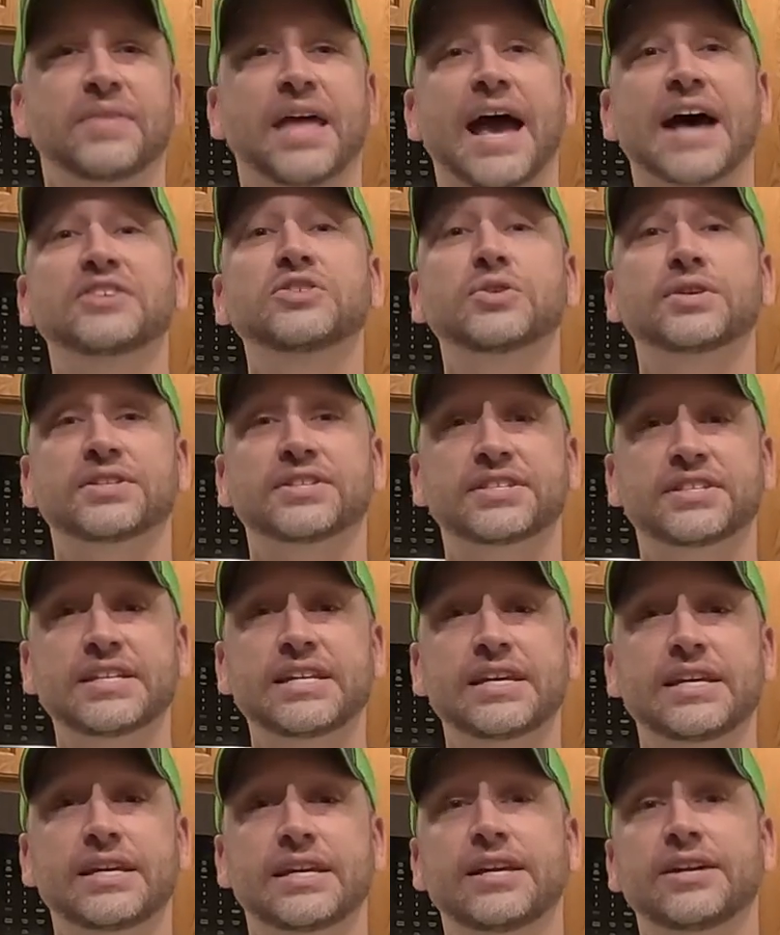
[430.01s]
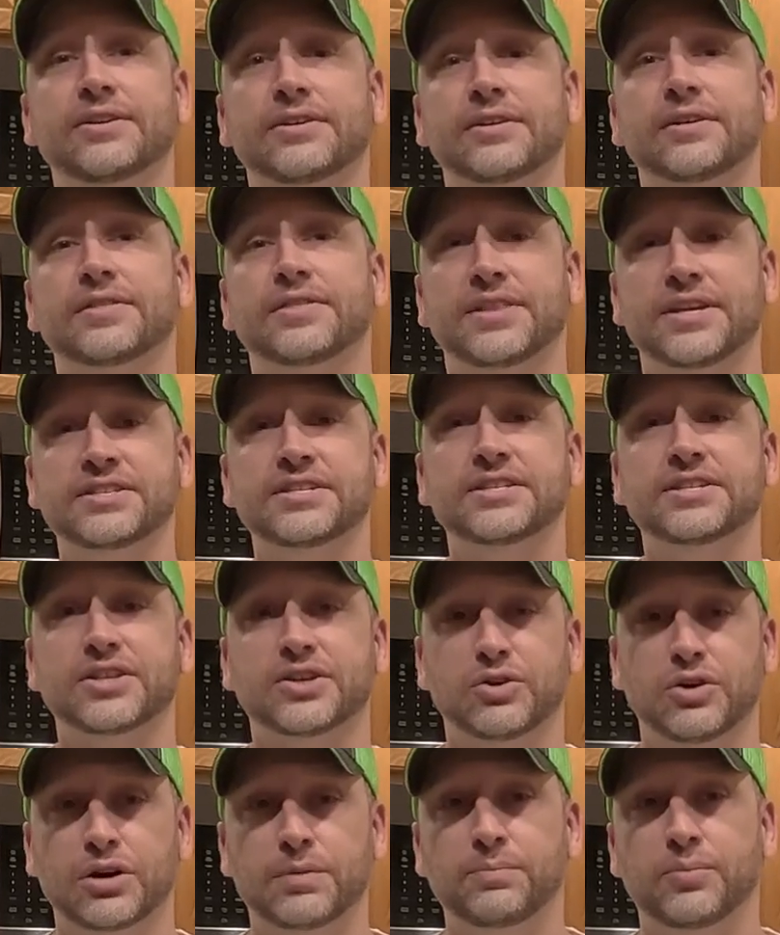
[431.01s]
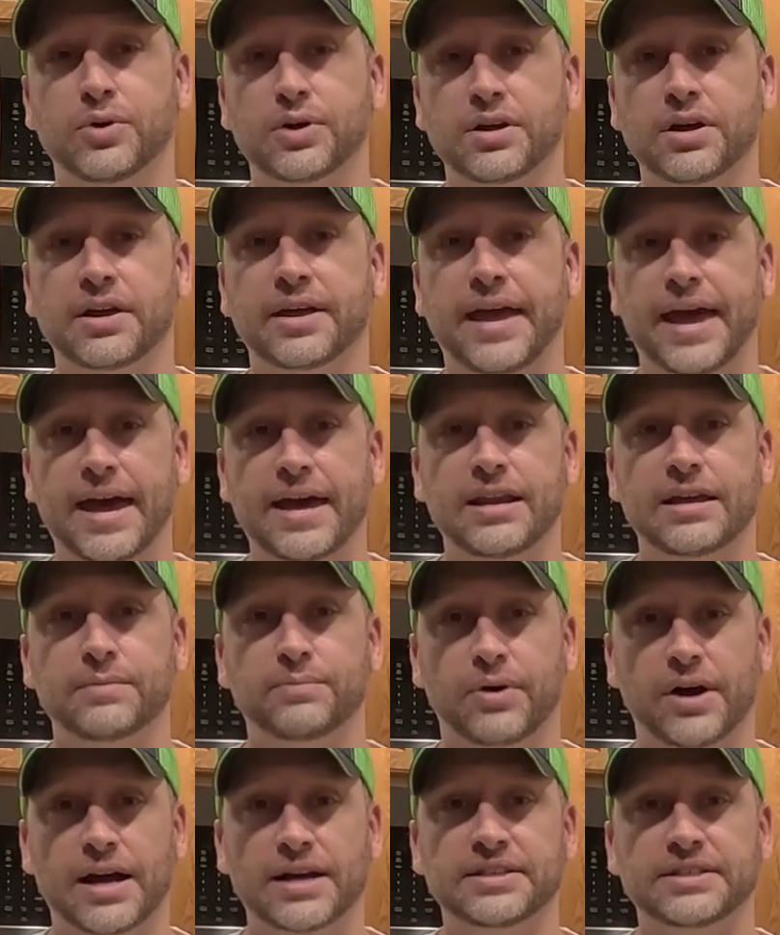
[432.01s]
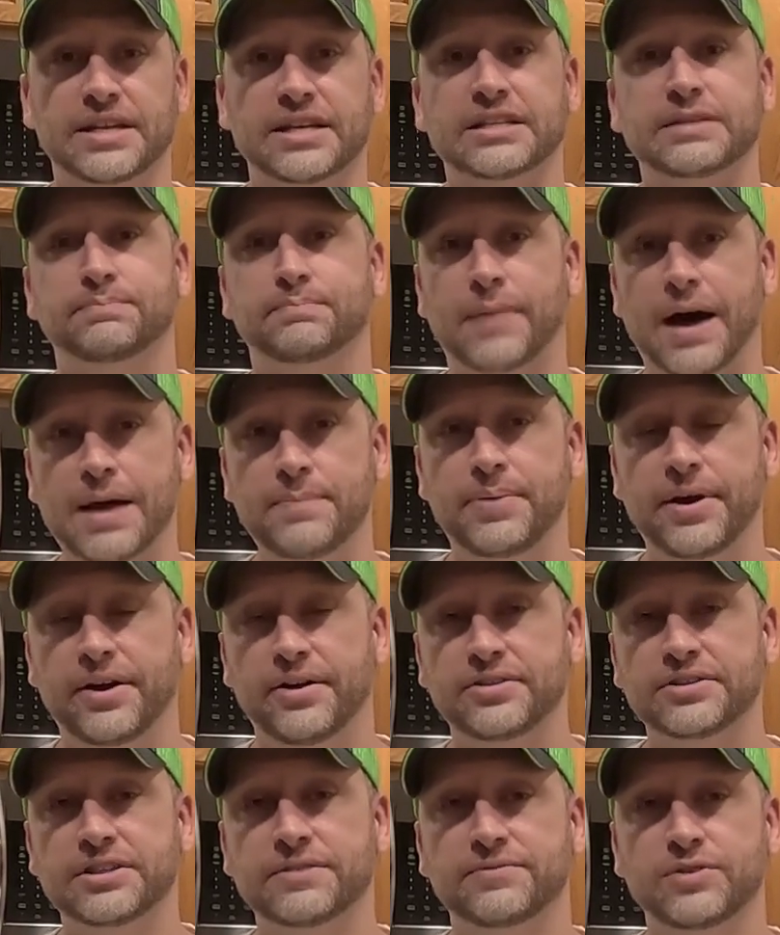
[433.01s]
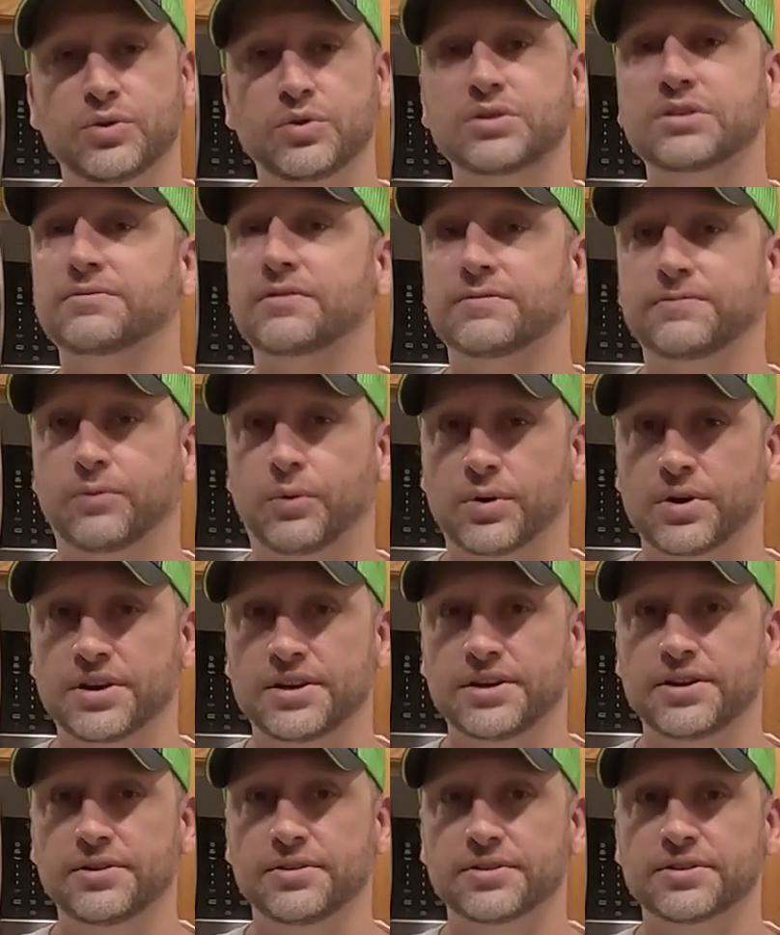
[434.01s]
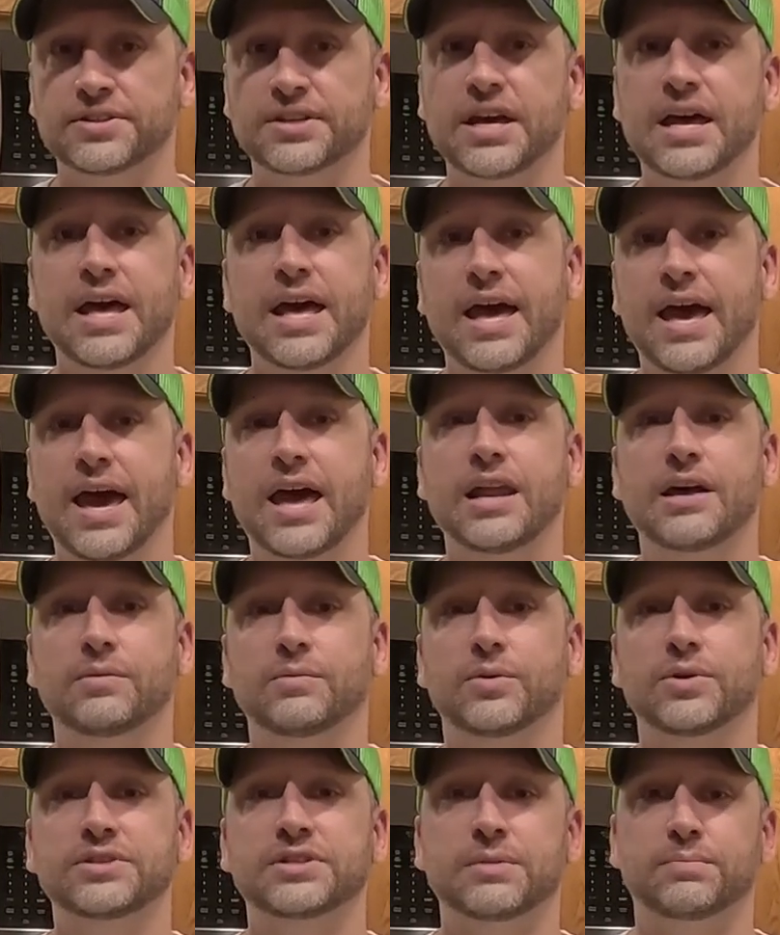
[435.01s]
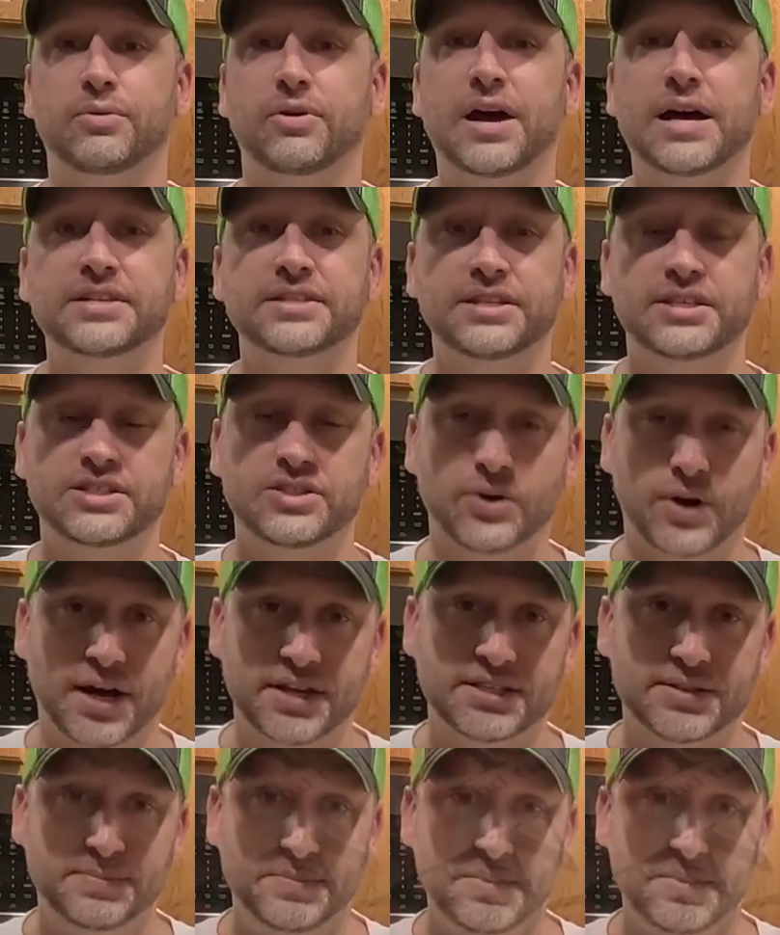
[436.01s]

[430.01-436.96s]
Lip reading: As you can see here, this is the cookbook canning process my parents have used for 40 years, and it was the process taught to